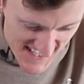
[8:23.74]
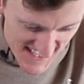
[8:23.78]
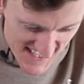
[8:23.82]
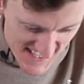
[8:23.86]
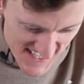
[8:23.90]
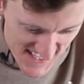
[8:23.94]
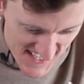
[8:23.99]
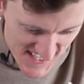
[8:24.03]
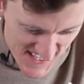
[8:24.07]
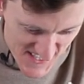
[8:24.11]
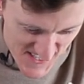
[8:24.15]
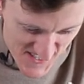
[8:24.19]

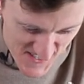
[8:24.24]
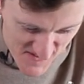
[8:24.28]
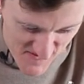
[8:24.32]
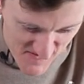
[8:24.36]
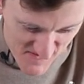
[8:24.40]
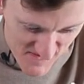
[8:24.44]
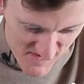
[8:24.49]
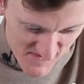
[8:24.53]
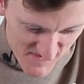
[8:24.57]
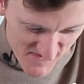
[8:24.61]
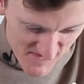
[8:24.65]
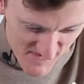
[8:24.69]

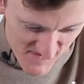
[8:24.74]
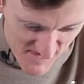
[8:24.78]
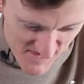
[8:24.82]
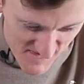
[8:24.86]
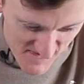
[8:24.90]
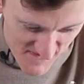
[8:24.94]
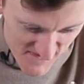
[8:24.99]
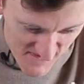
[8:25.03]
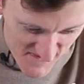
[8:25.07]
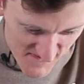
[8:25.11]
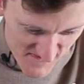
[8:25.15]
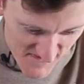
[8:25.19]

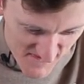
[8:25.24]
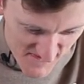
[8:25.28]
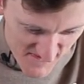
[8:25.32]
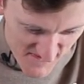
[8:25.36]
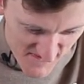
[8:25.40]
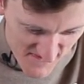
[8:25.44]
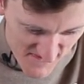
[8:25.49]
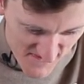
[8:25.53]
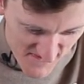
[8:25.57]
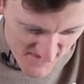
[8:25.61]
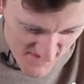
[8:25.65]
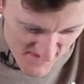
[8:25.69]

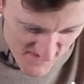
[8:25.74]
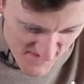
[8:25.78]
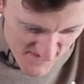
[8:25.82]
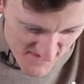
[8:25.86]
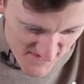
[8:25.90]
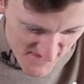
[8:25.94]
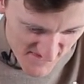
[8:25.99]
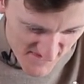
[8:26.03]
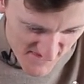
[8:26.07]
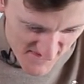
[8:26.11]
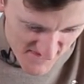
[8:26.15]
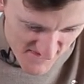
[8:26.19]

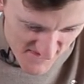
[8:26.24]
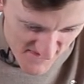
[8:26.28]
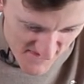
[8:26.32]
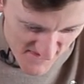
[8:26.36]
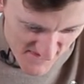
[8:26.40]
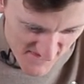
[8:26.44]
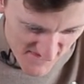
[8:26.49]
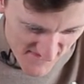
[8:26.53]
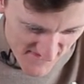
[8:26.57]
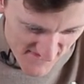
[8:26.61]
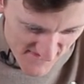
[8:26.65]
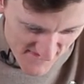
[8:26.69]

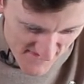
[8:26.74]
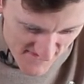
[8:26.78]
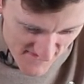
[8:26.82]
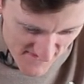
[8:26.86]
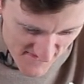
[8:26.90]
(silence)